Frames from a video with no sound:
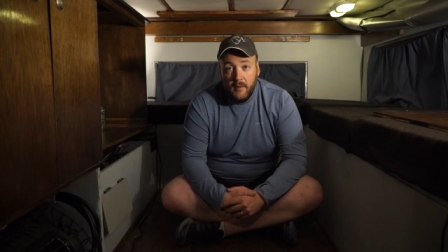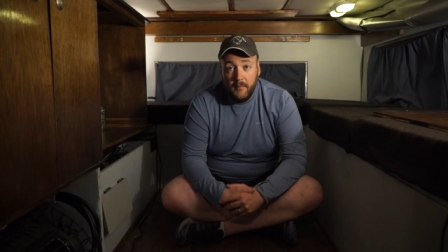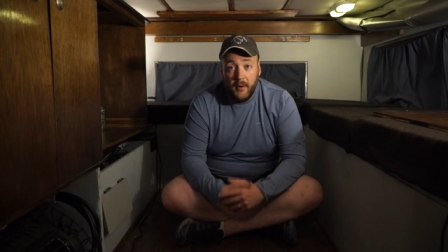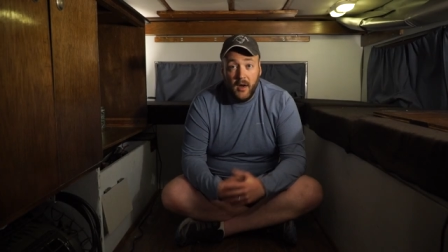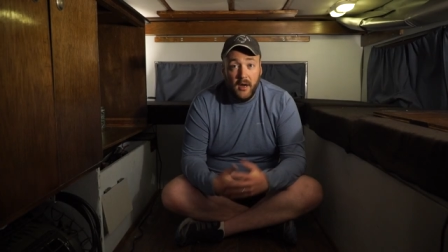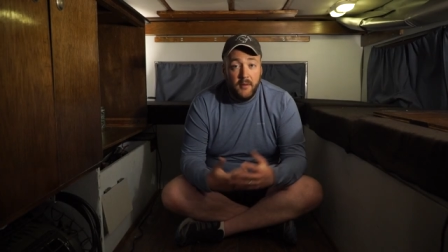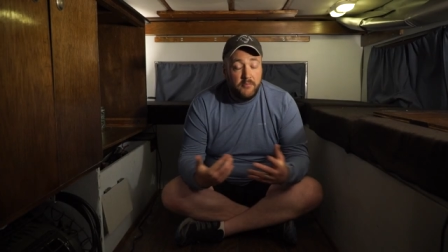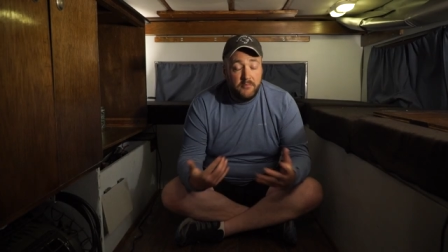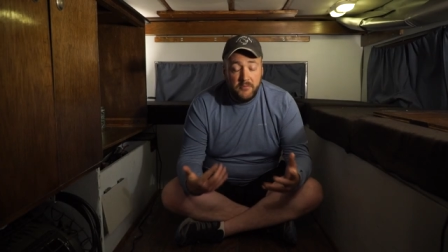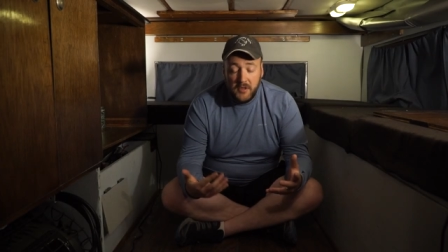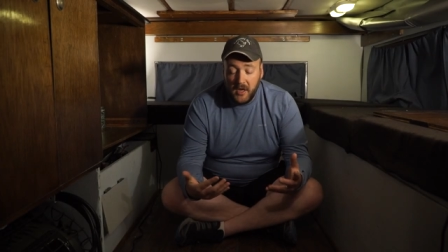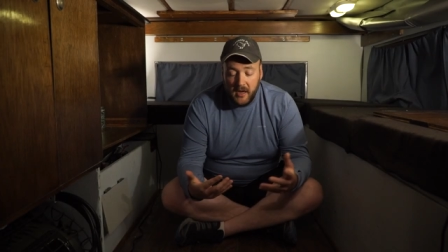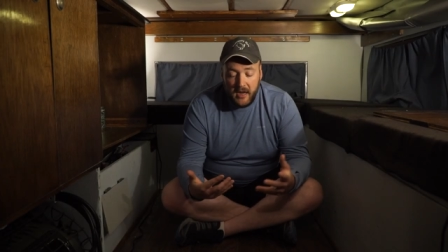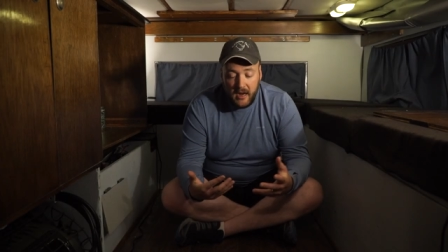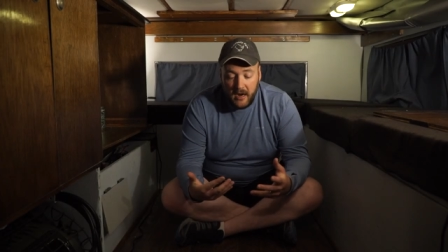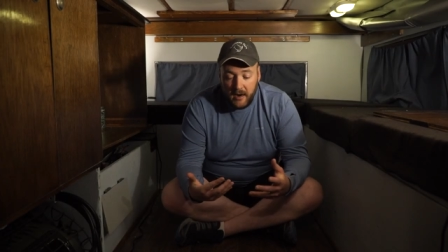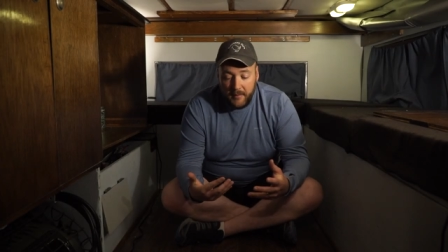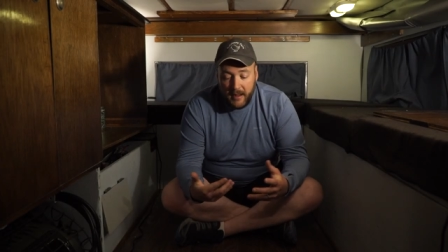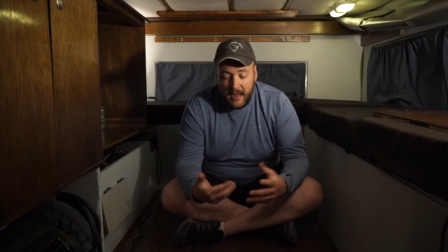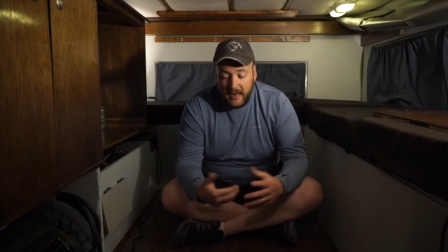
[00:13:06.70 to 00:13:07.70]
But the
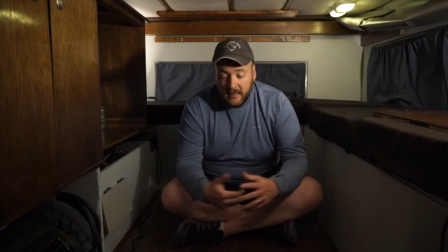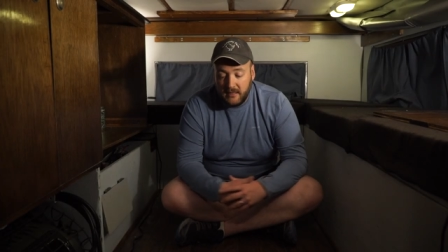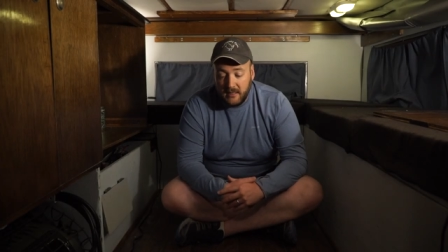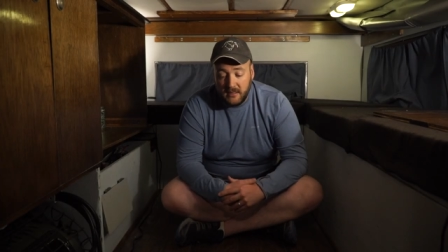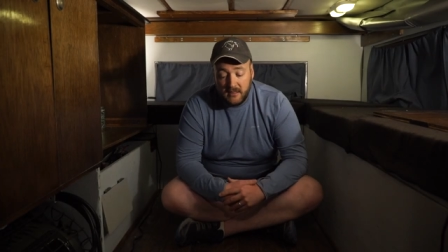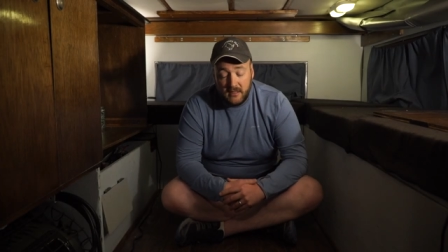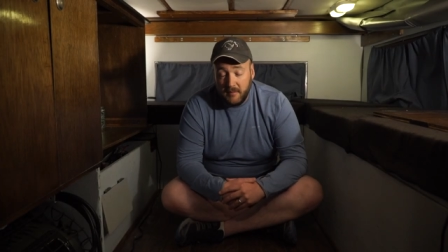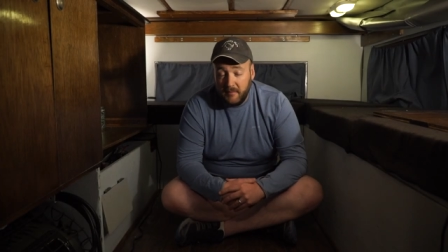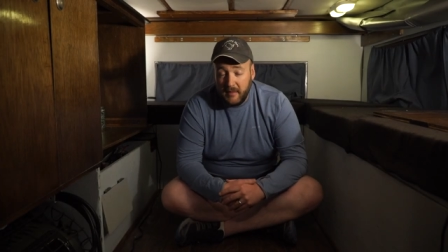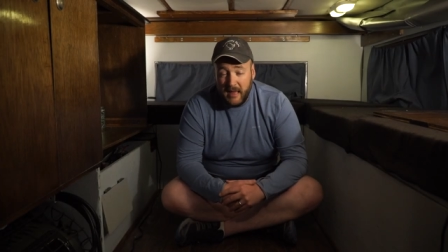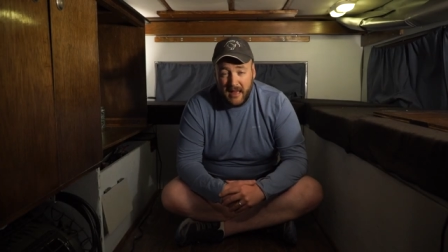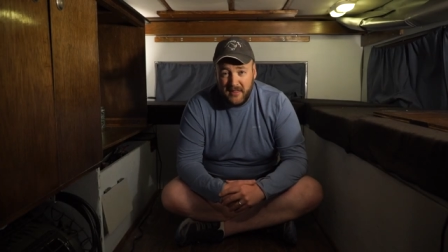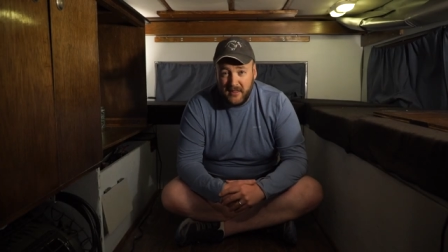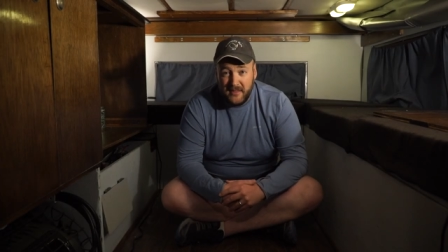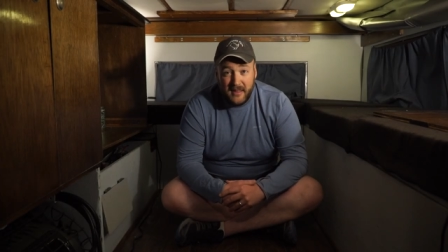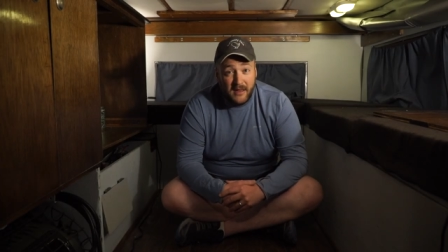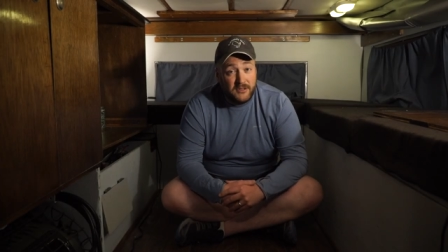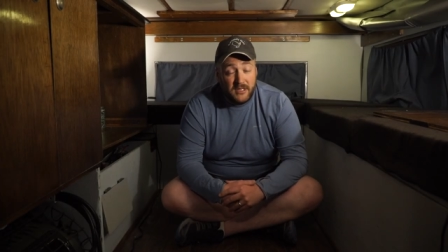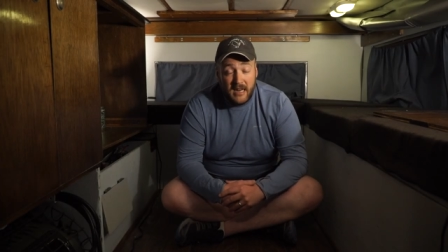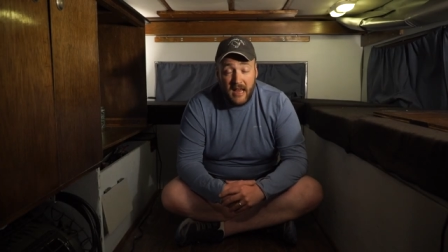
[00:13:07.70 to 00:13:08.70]
airbag system, I
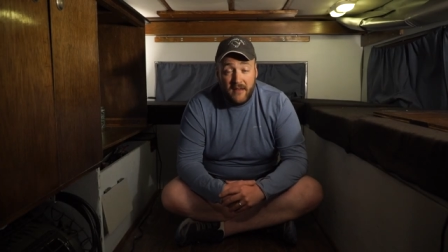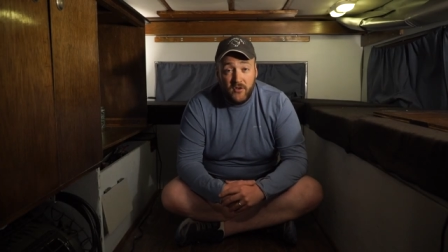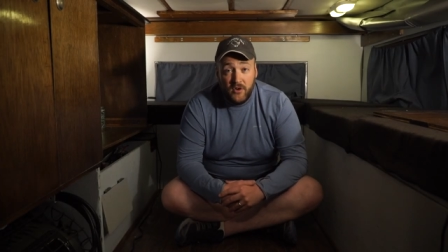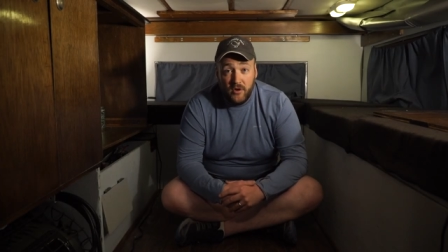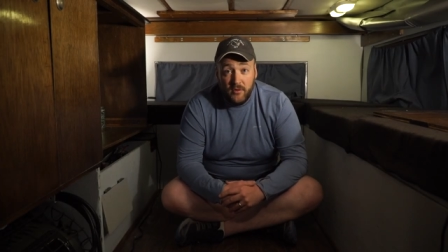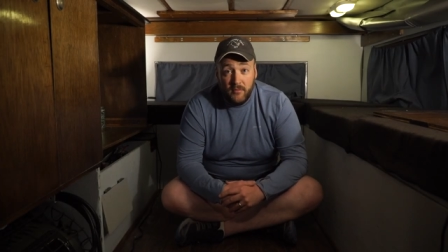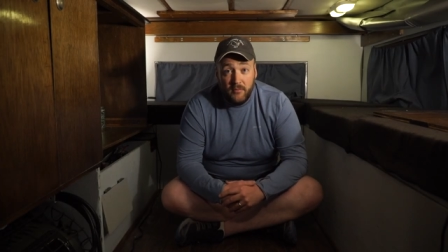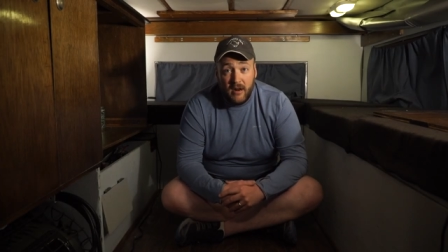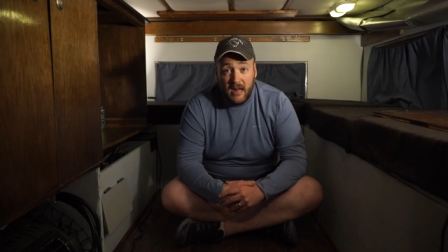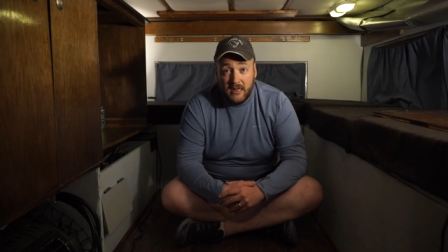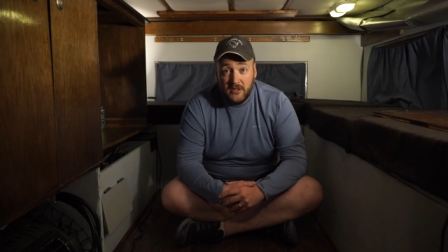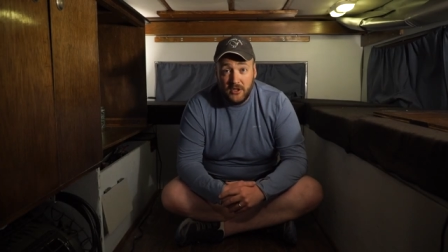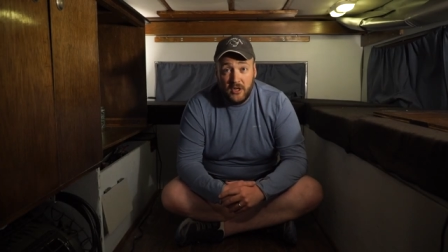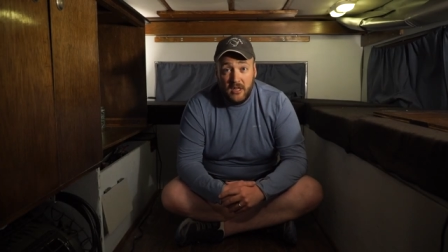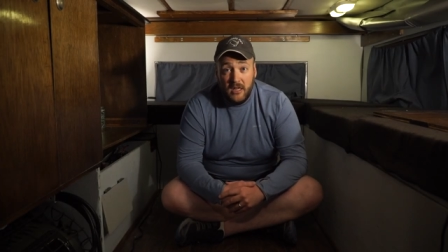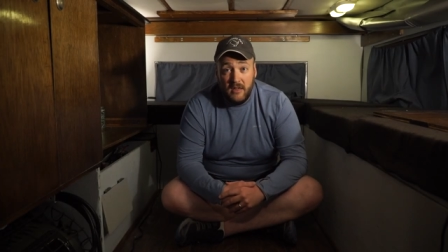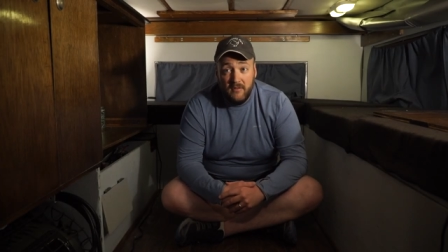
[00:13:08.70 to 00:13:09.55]
think that was an afternoon project,